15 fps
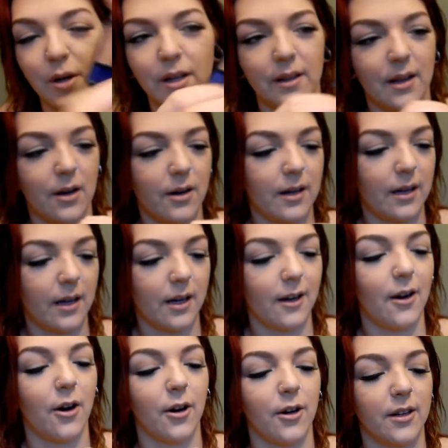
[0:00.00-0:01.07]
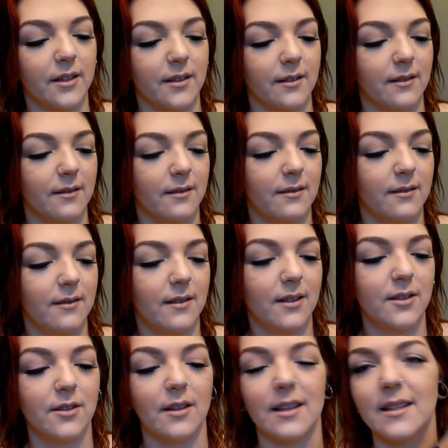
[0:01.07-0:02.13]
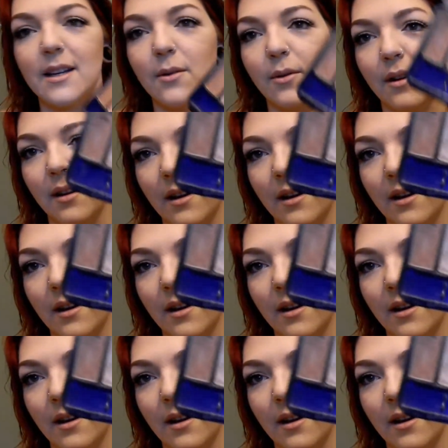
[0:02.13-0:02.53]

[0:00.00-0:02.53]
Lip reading: in there, and it got hard, and so that's not one of the